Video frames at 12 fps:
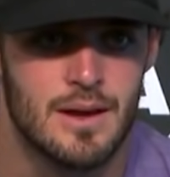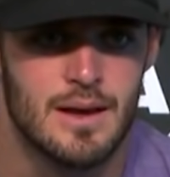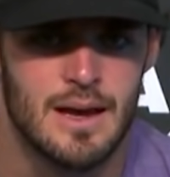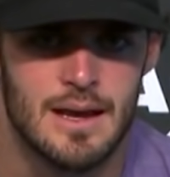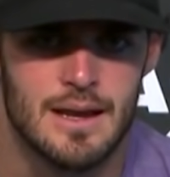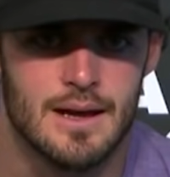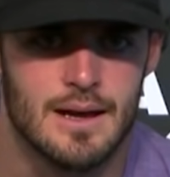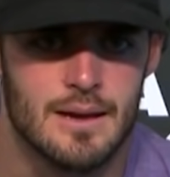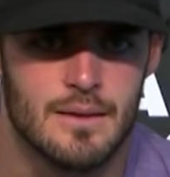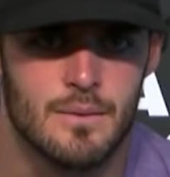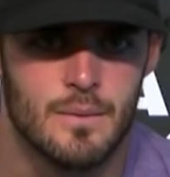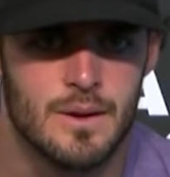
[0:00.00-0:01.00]
and uh,
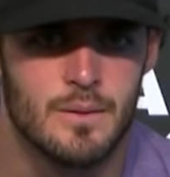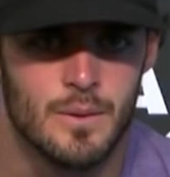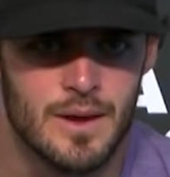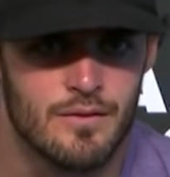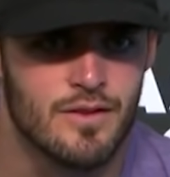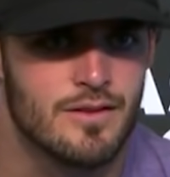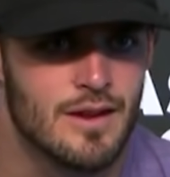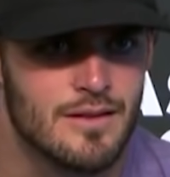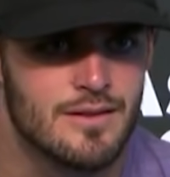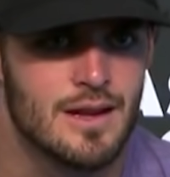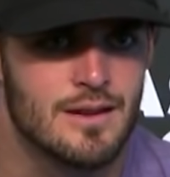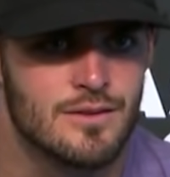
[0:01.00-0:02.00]
we we emphasize
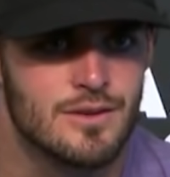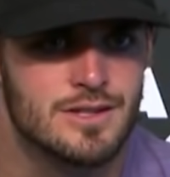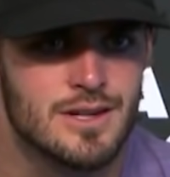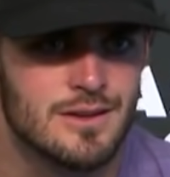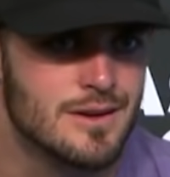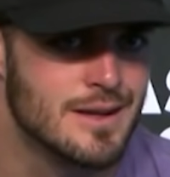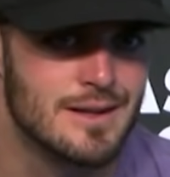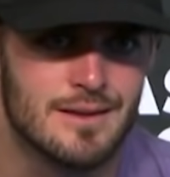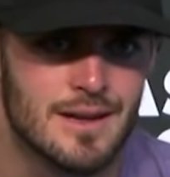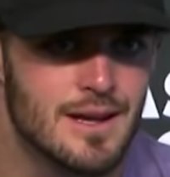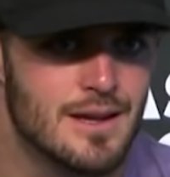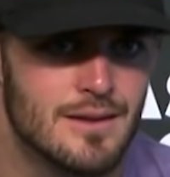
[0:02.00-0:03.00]
that to each other again
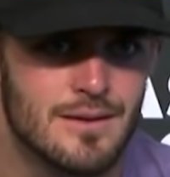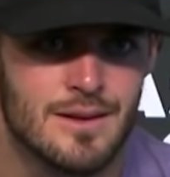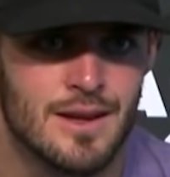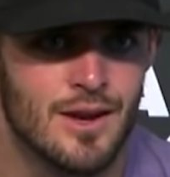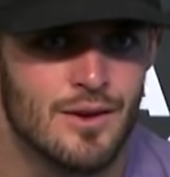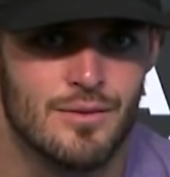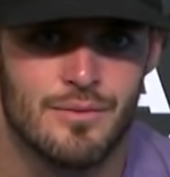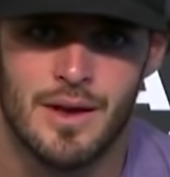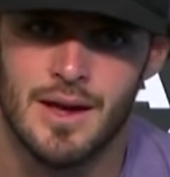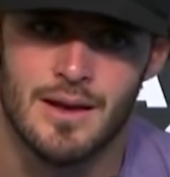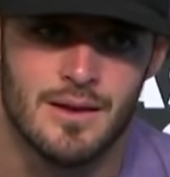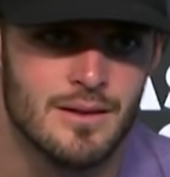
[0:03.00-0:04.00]
today. You know,
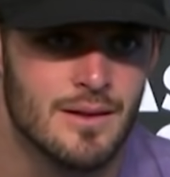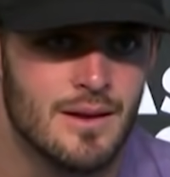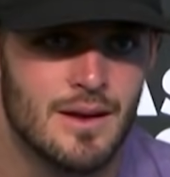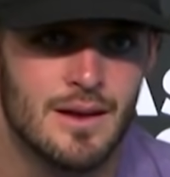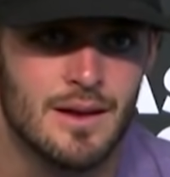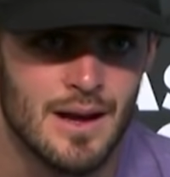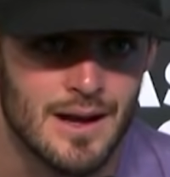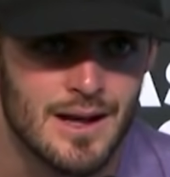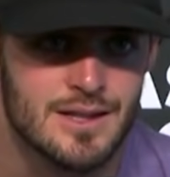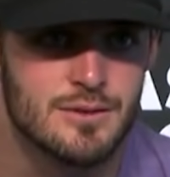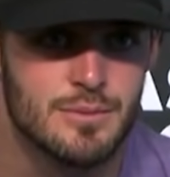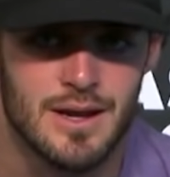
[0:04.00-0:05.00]
hey, I
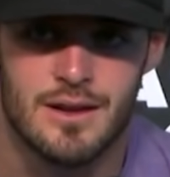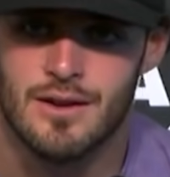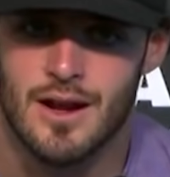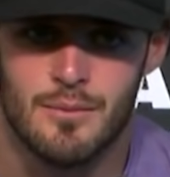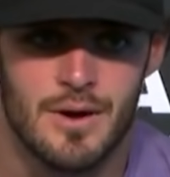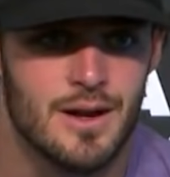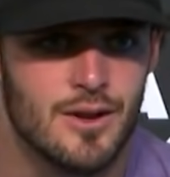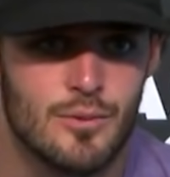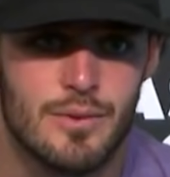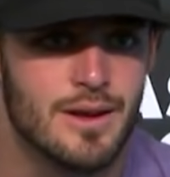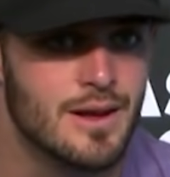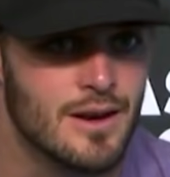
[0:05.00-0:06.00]
got your back, you got mine.
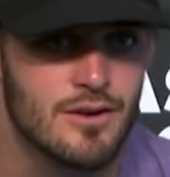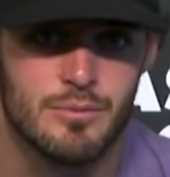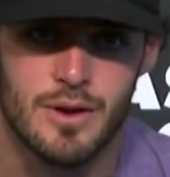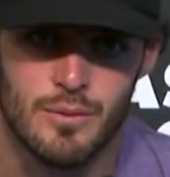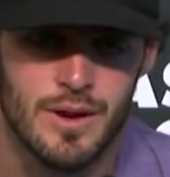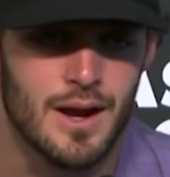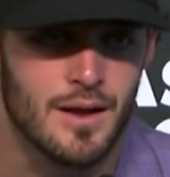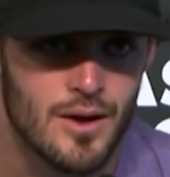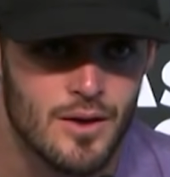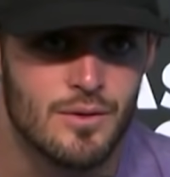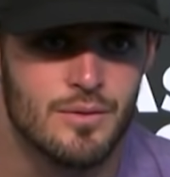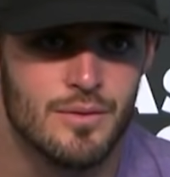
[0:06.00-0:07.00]
Nobody cares, man. We gotta
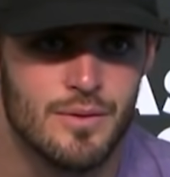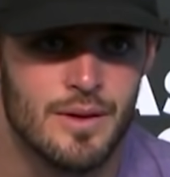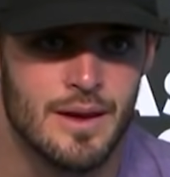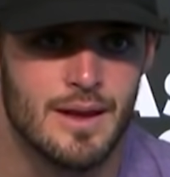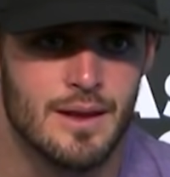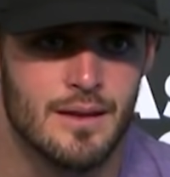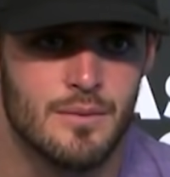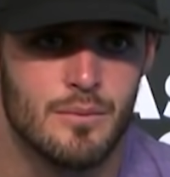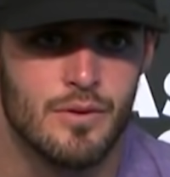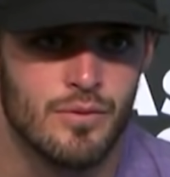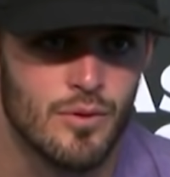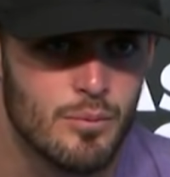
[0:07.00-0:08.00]
go. And
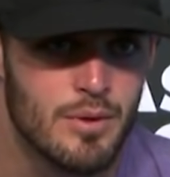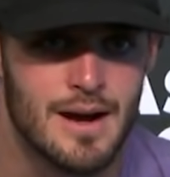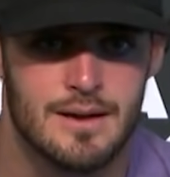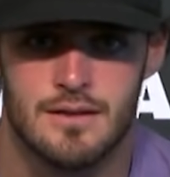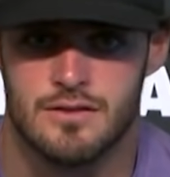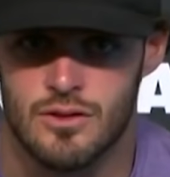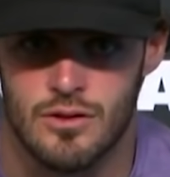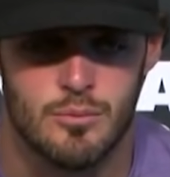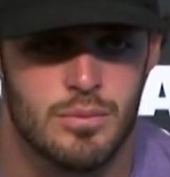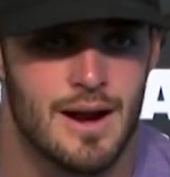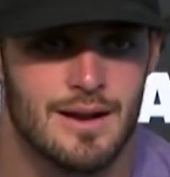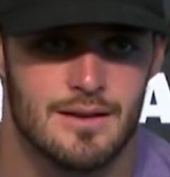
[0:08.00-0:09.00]
before practice, during
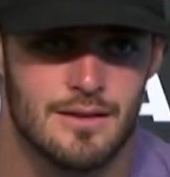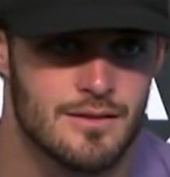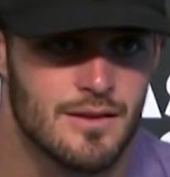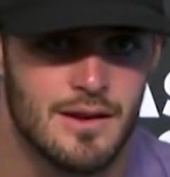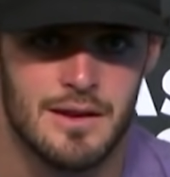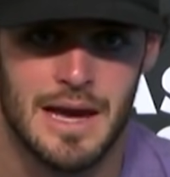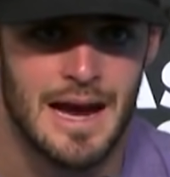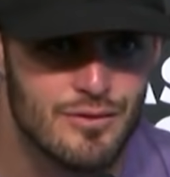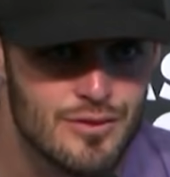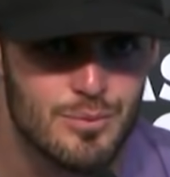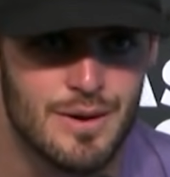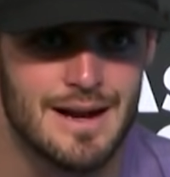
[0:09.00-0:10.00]
practice,
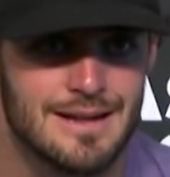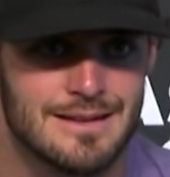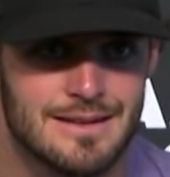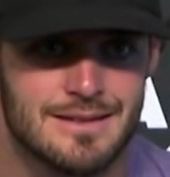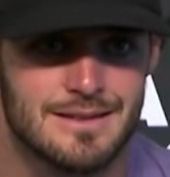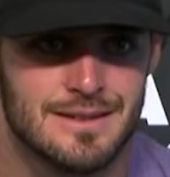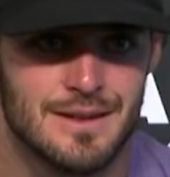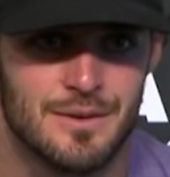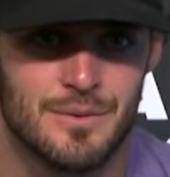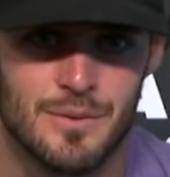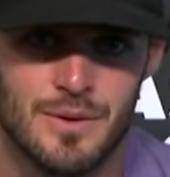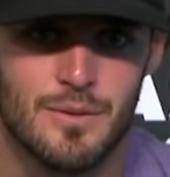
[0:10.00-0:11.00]
after practice, you know,
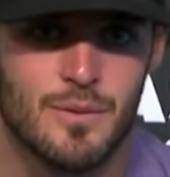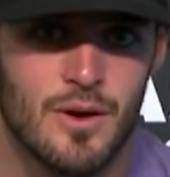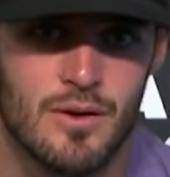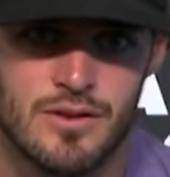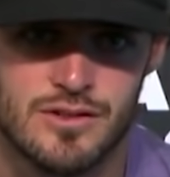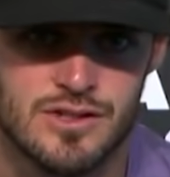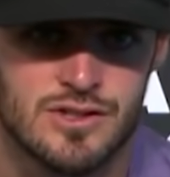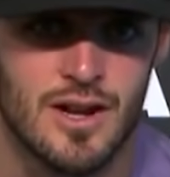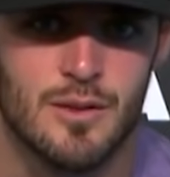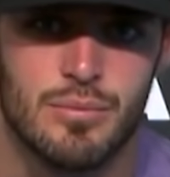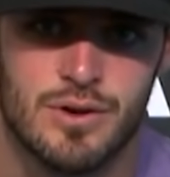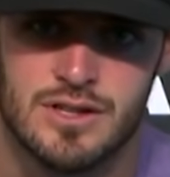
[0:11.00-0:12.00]
we're we're always just trying
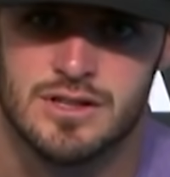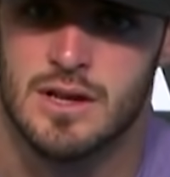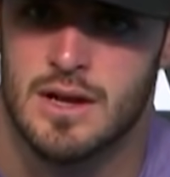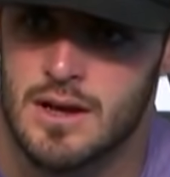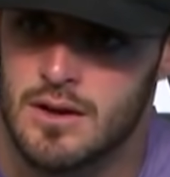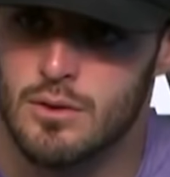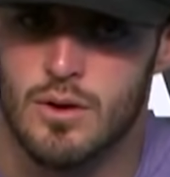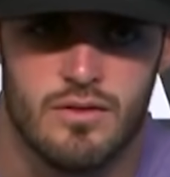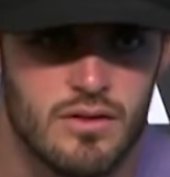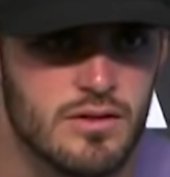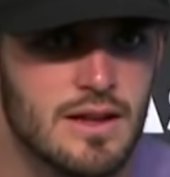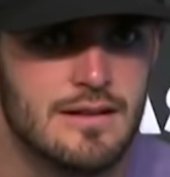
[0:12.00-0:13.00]
to push
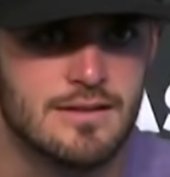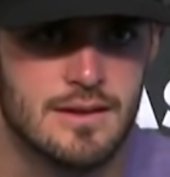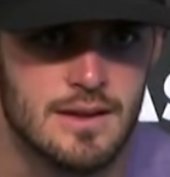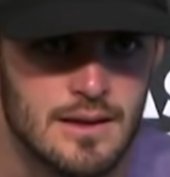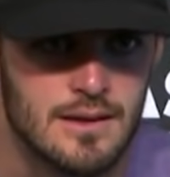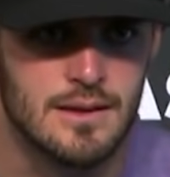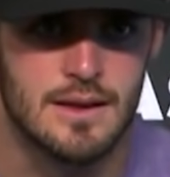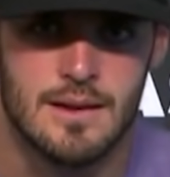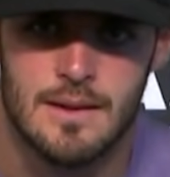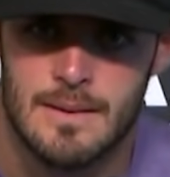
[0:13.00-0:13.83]
whoever's listening. That